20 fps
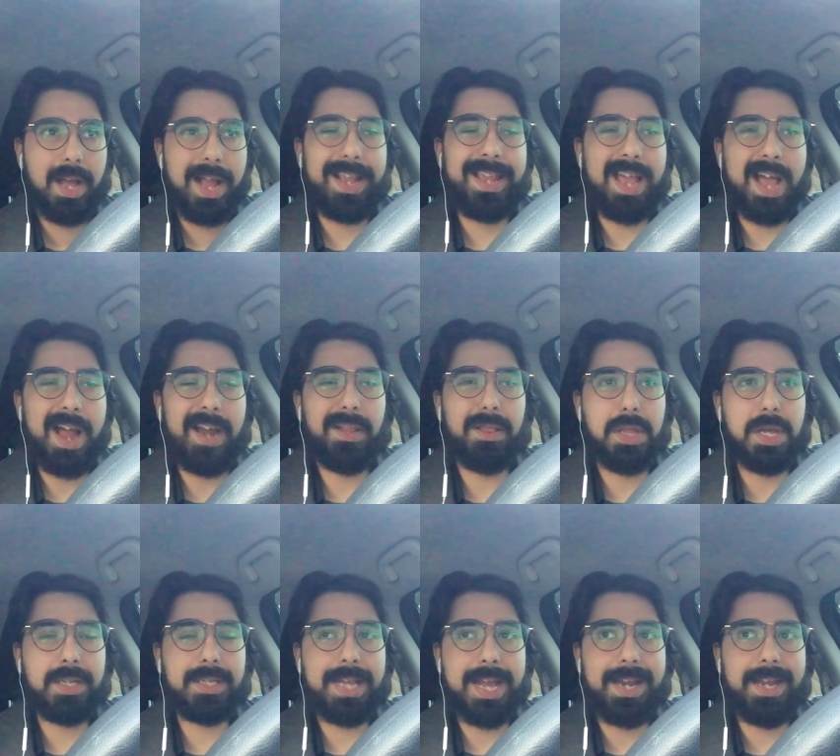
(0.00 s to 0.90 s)
I kind of
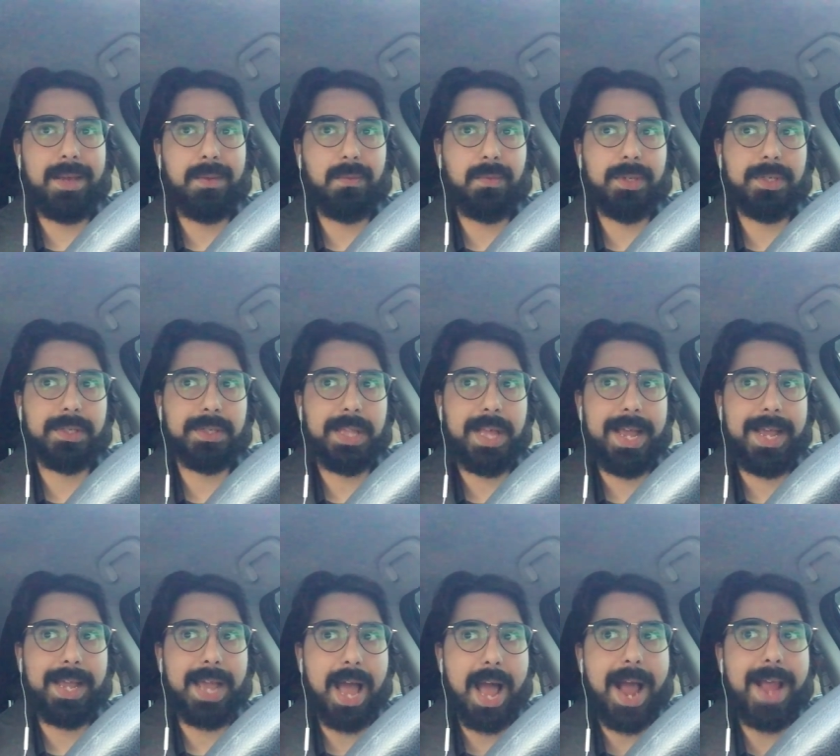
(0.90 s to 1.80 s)
looked at it and was
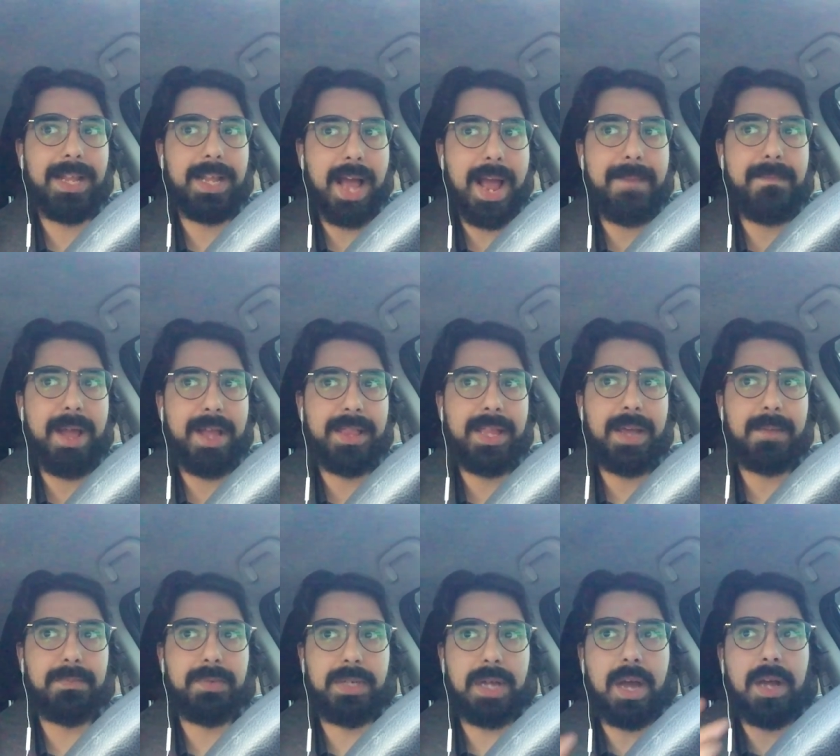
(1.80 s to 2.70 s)
like, I i I think
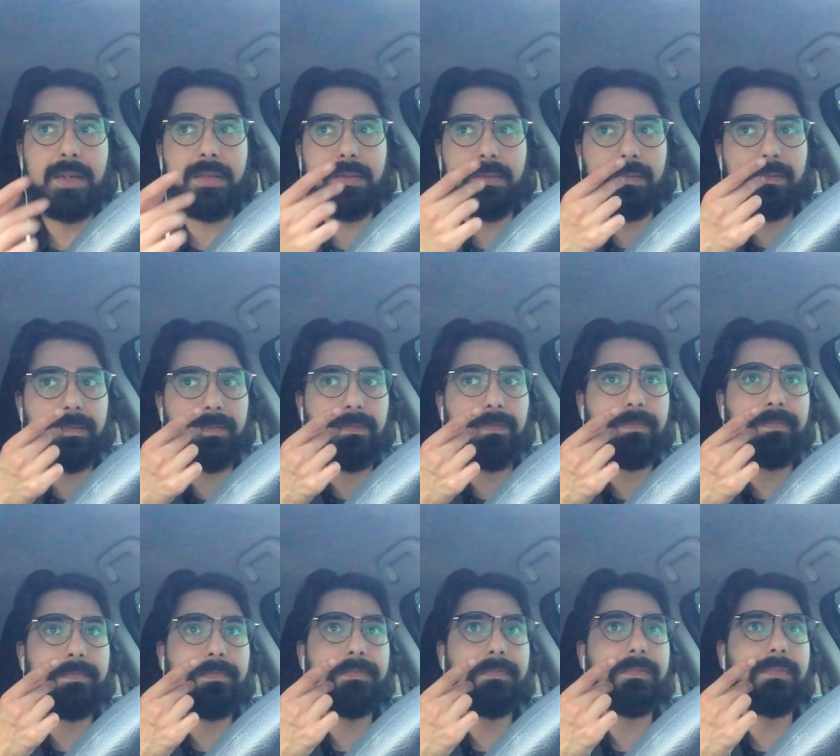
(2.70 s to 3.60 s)
I'm done,
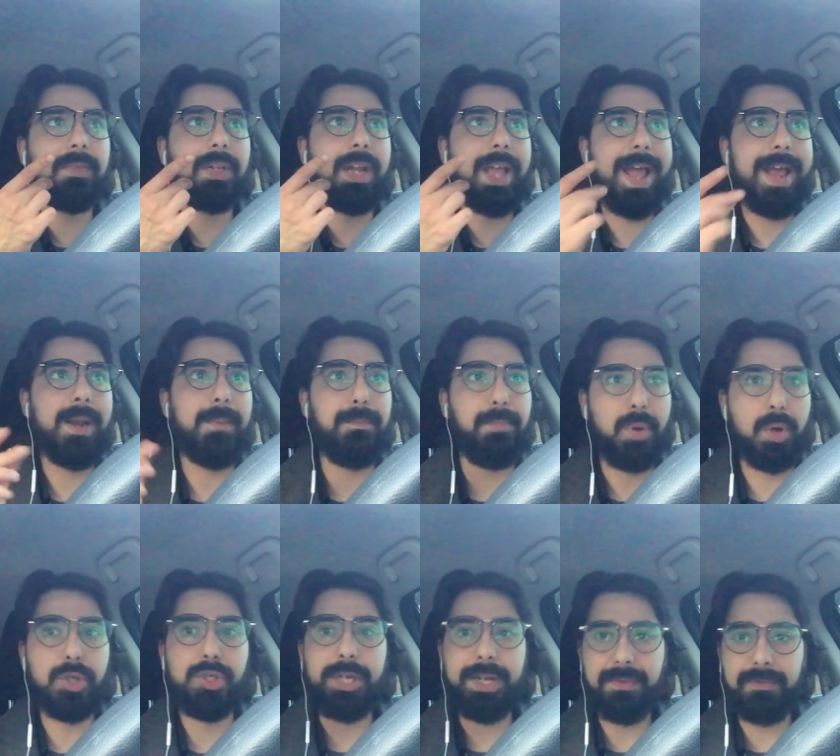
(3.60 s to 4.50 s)
kind of
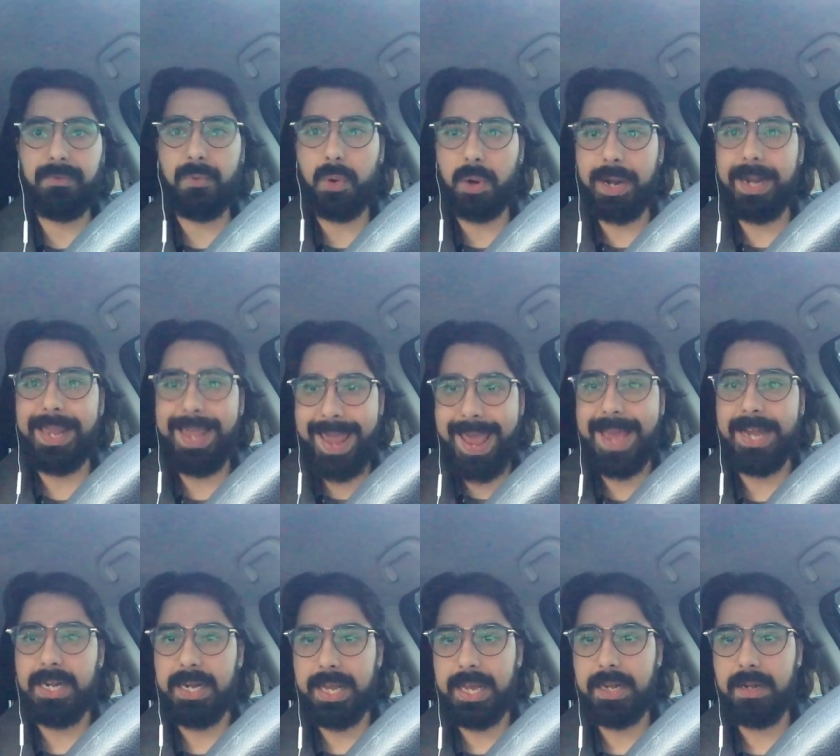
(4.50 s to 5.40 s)
pushing for a
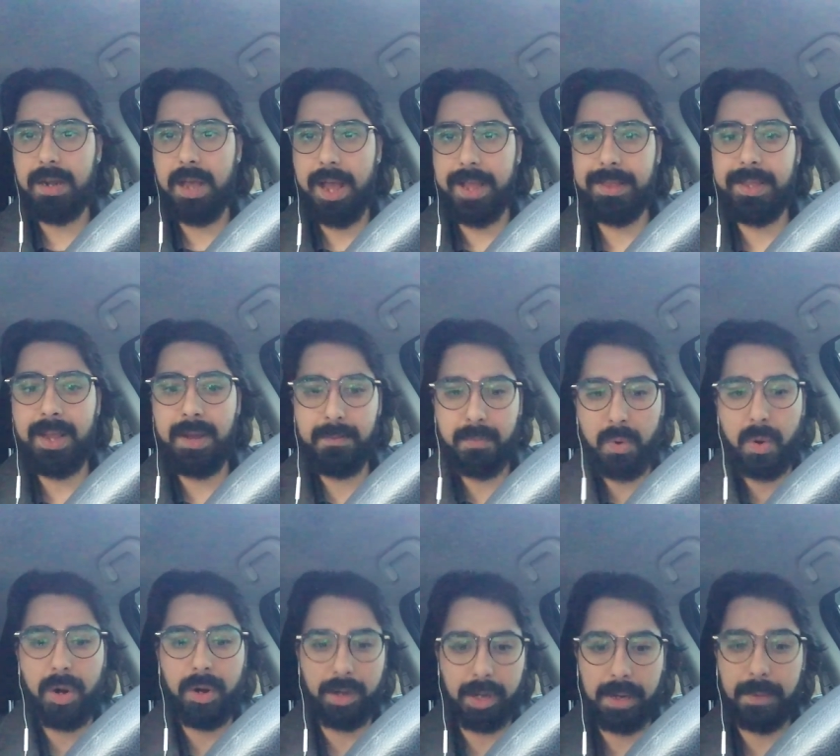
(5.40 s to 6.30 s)
candidate. I think I'm
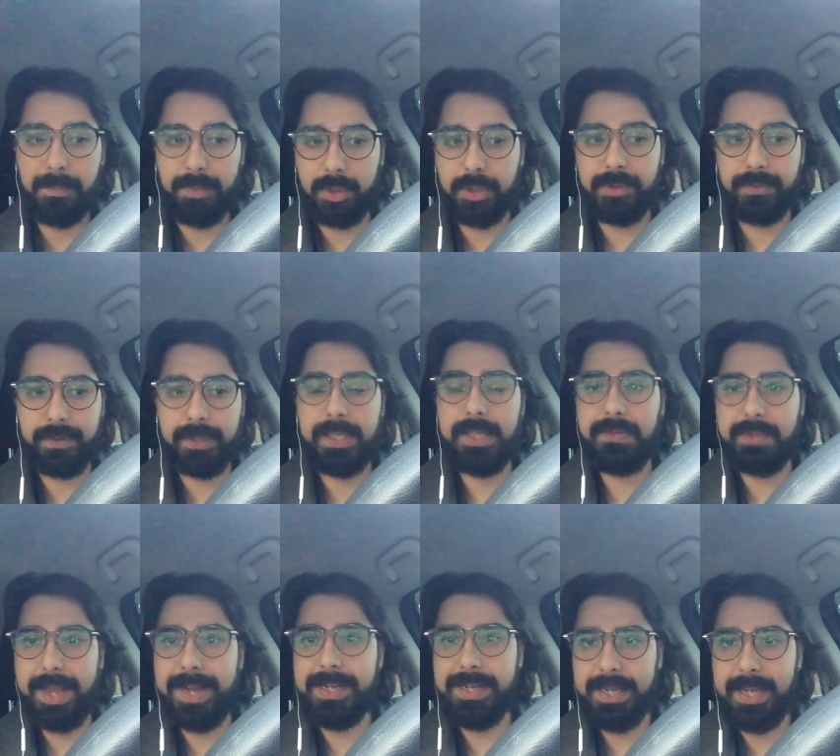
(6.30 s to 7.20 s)
more gonna push for these
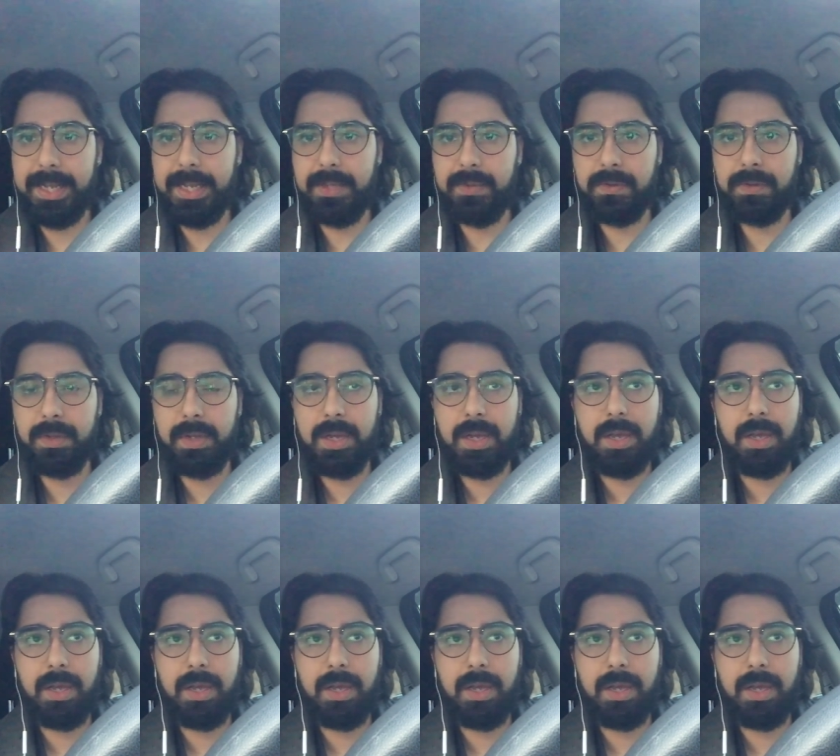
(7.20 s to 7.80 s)
ideas.